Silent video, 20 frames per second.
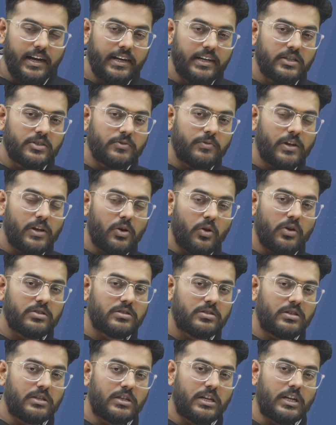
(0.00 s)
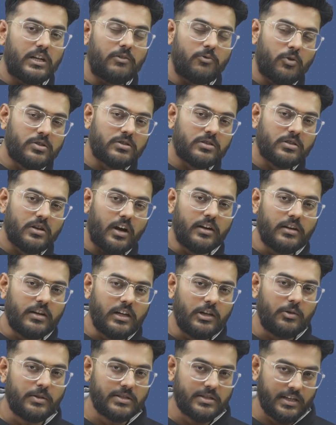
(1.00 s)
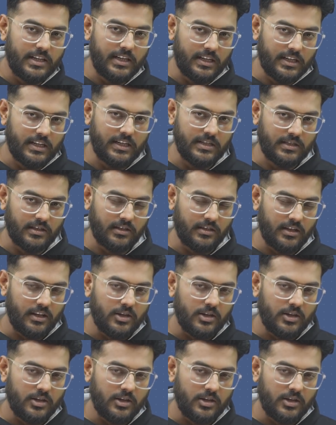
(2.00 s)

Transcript: its velocity was continuously increasing.